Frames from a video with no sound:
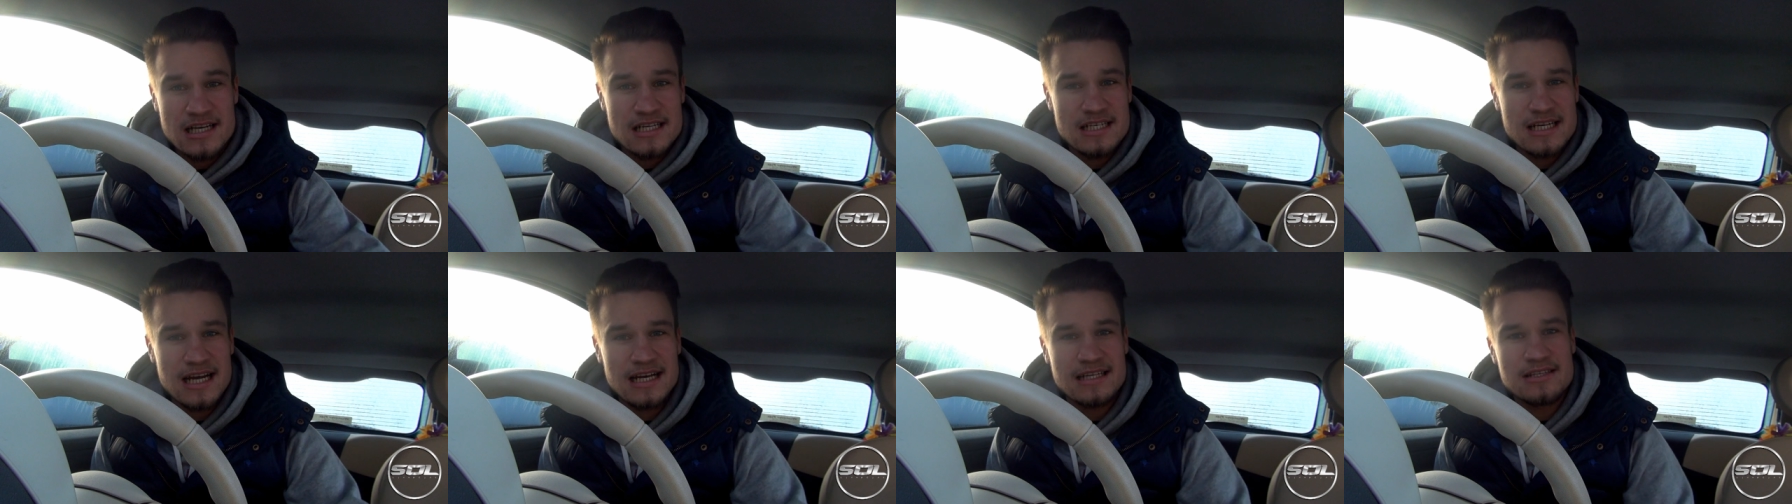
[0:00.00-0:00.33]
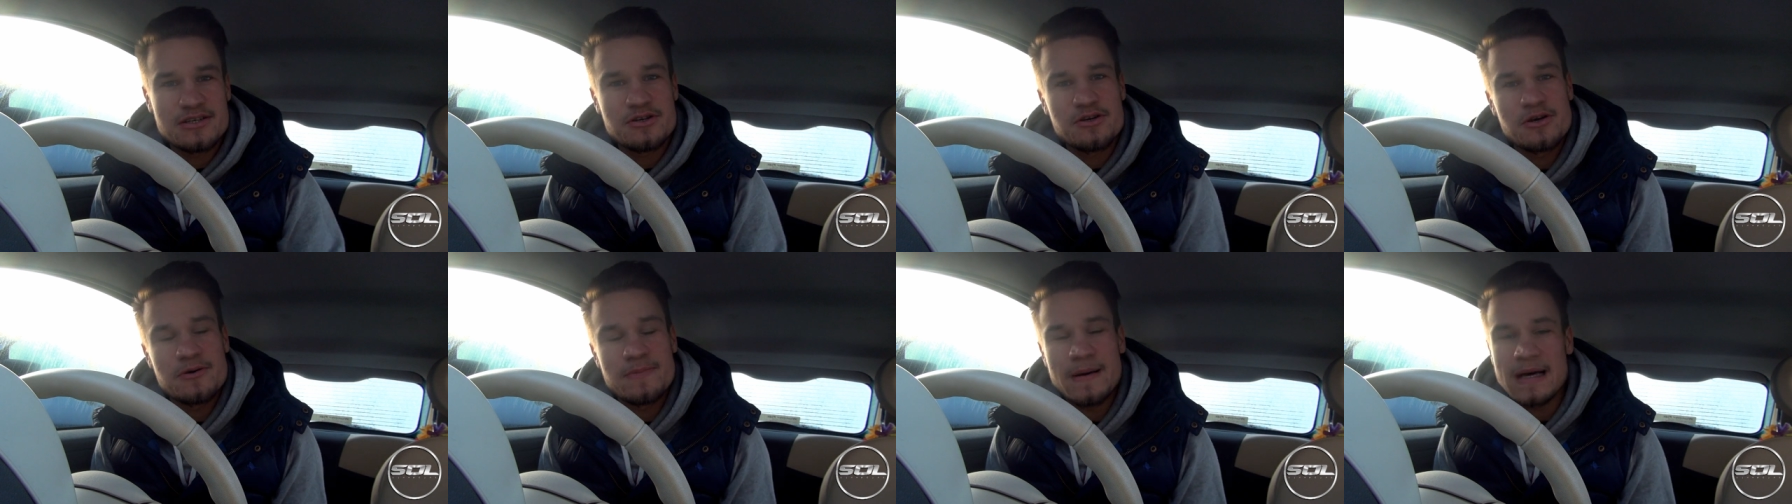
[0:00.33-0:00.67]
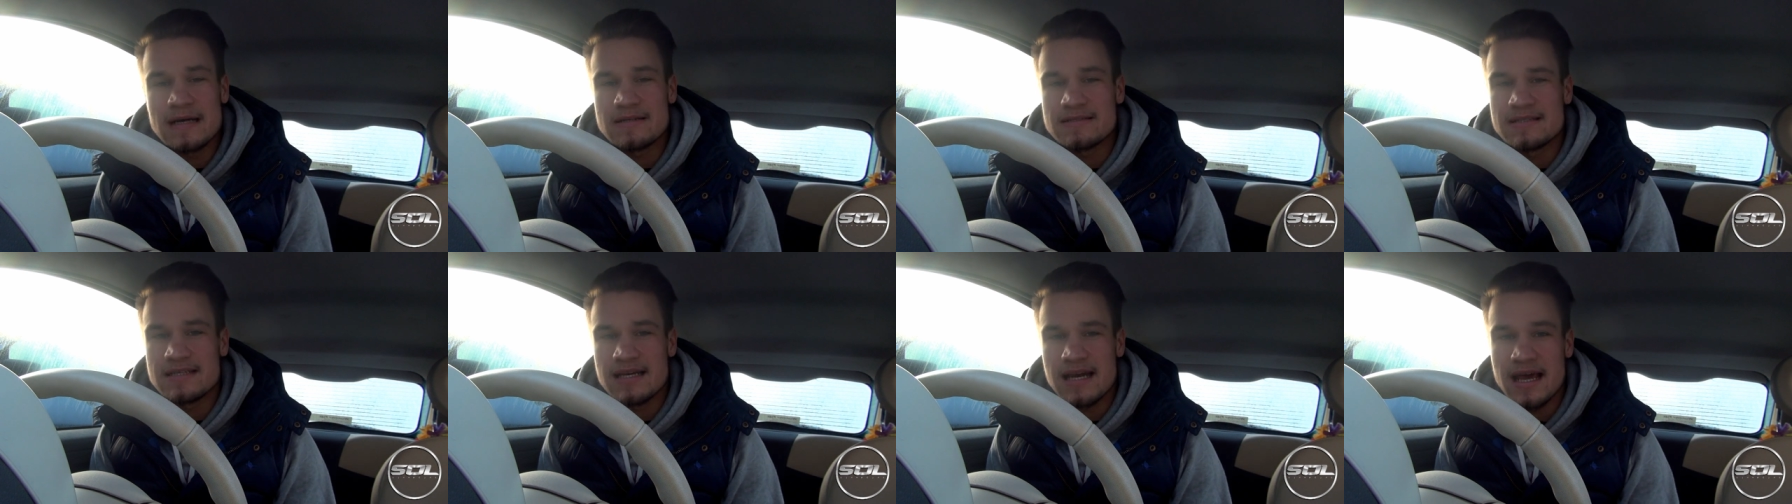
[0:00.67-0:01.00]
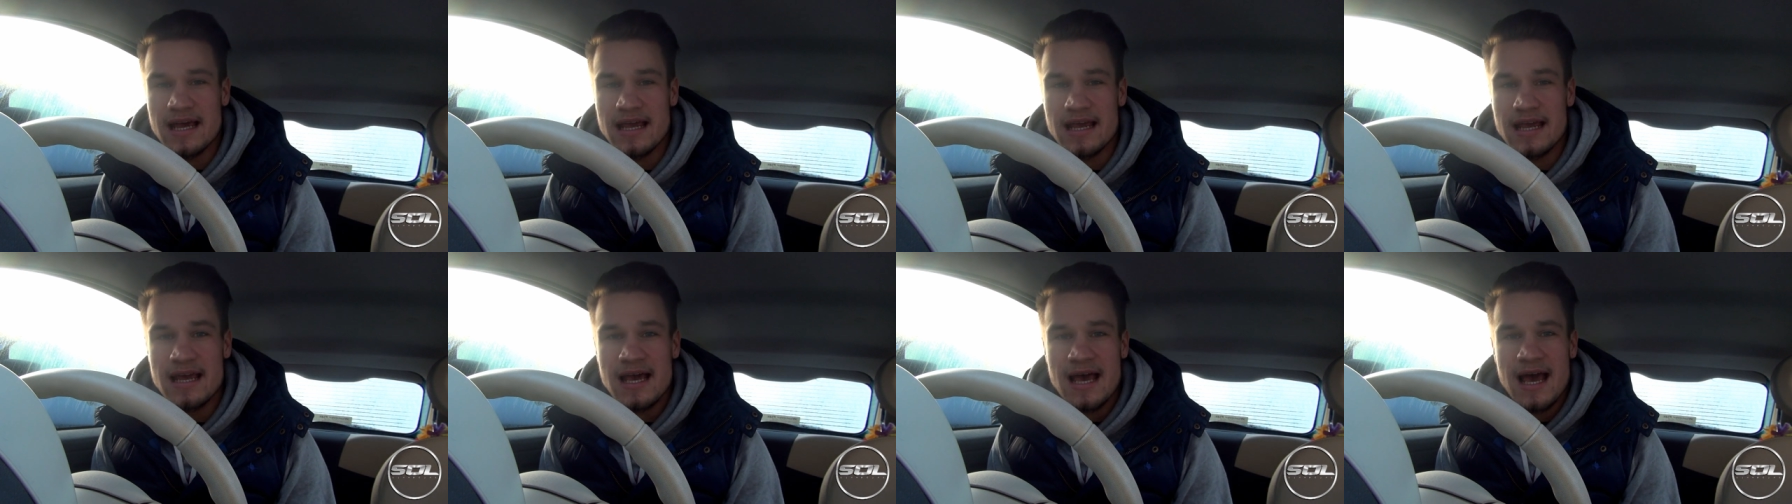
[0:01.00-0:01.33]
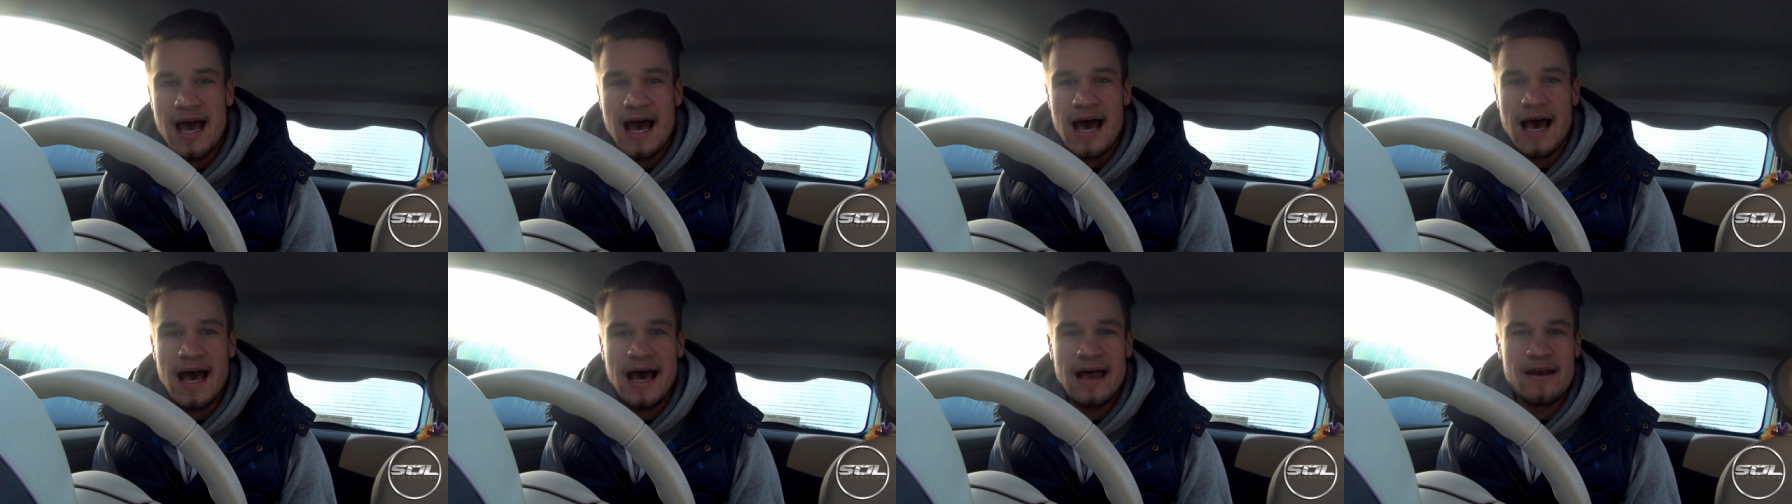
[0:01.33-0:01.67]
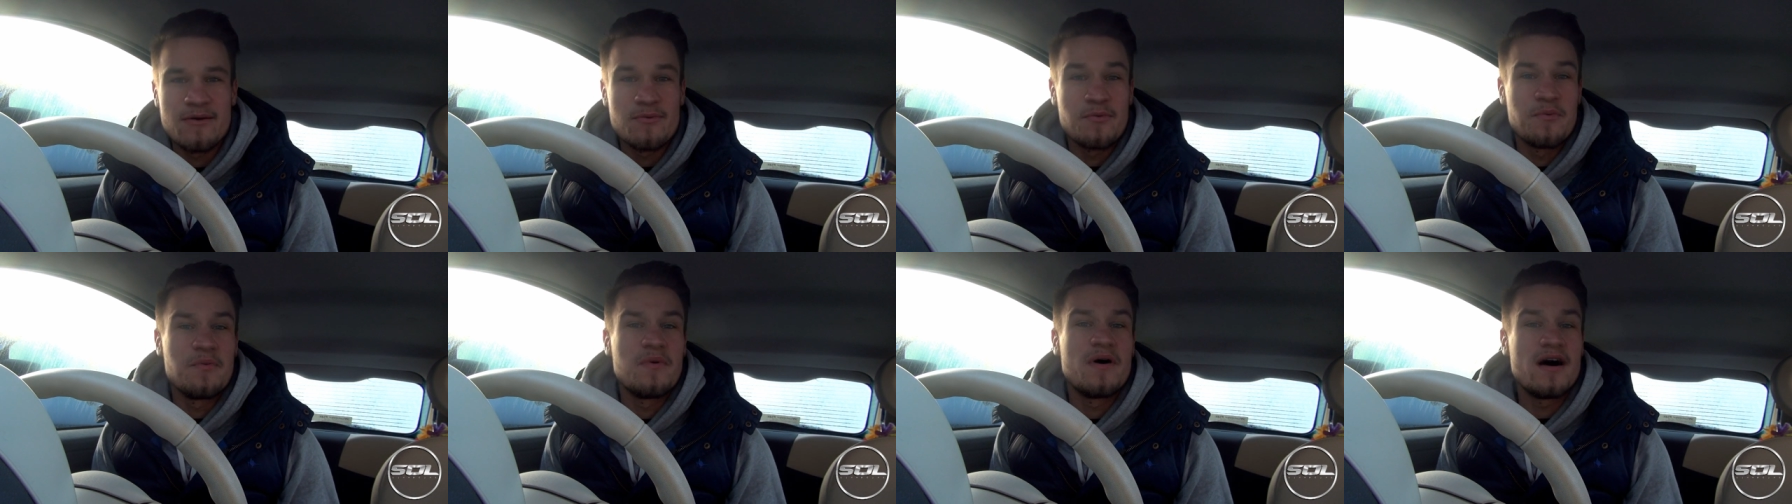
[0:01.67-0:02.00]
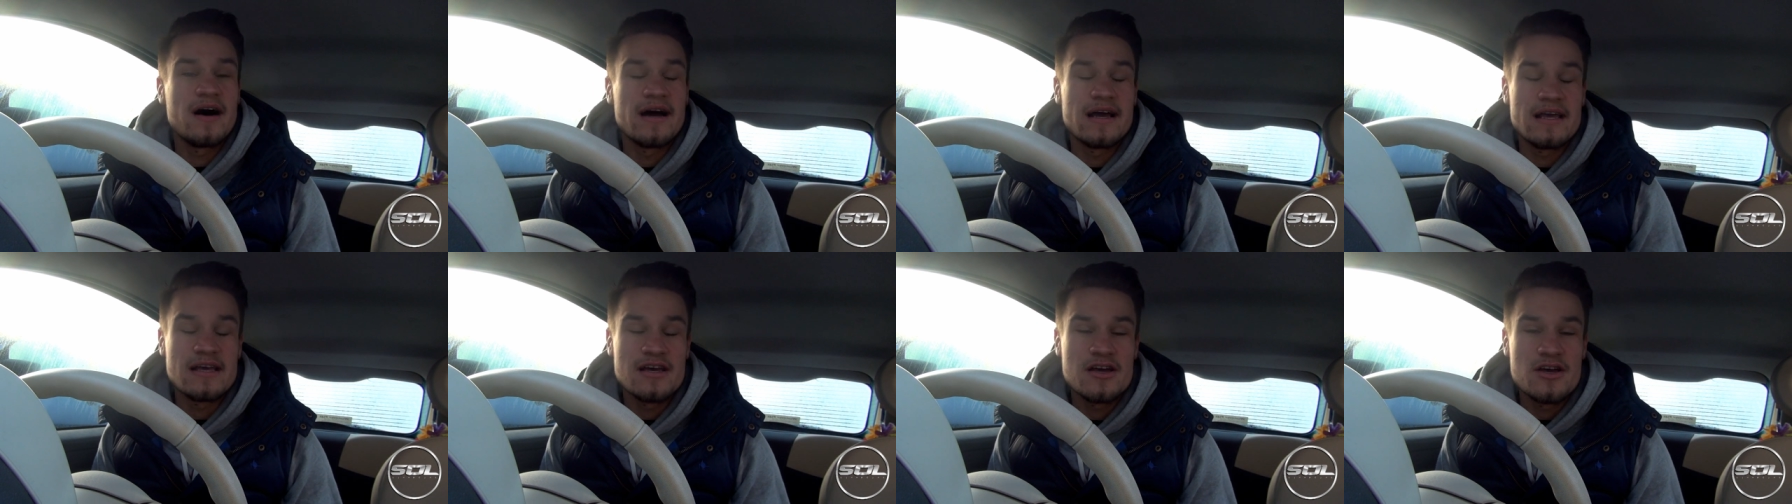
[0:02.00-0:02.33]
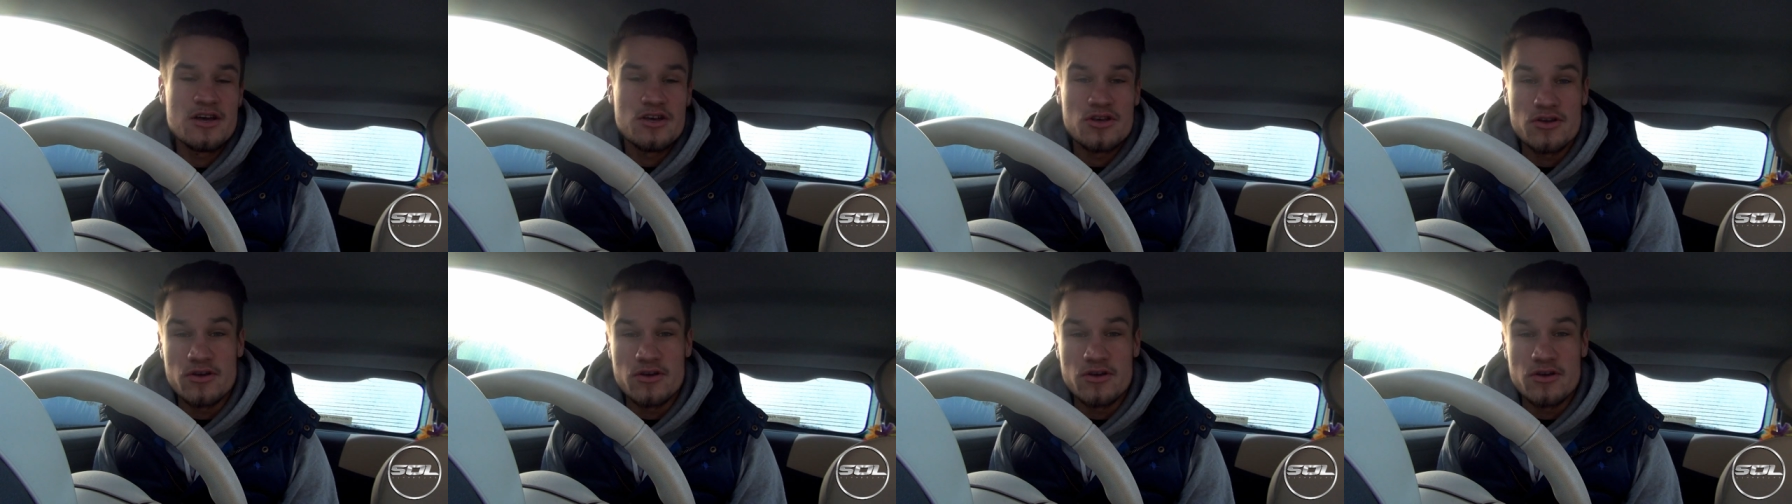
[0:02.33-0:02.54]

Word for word: chat to you about today and why